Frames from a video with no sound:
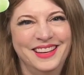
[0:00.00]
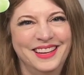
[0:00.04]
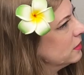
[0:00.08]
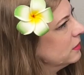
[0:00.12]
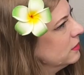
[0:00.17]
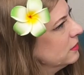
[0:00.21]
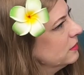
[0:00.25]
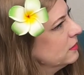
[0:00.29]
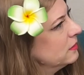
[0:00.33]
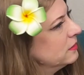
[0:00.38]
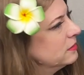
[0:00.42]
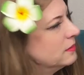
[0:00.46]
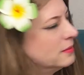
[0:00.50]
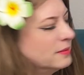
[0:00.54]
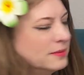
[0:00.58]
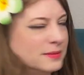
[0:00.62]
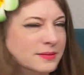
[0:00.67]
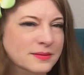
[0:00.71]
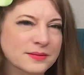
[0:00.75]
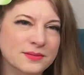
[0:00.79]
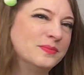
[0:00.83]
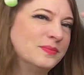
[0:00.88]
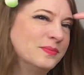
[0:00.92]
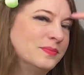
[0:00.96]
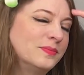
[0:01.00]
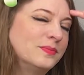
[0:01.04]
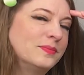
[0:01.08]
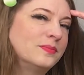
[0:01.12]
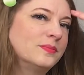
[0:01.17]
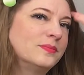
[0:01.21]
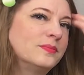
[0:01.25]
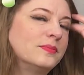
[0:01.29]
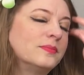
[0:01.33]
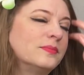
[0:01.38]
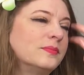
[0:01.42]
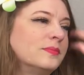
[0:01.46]

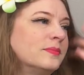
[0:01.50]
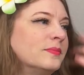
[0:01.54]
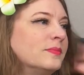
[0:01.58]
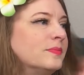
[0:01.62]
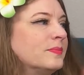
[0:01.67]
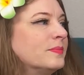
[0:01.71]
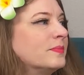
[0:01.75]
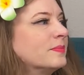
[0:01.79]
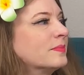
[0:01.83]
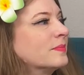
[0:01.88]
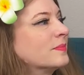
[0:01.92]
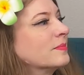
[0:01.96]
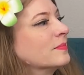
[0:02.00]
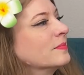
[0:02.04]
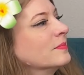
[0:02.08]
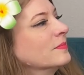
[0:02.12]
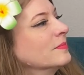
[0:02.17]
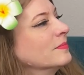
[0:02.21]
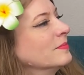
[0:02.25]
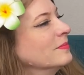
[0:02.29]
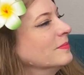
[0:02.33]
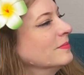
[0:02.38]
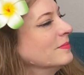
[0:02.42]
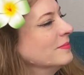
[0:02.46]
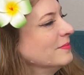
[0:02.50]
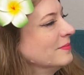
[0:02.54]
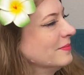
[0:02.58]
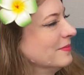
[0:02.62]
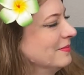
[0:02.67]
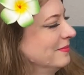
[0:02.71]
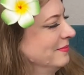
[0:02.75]
This person isn't speaking.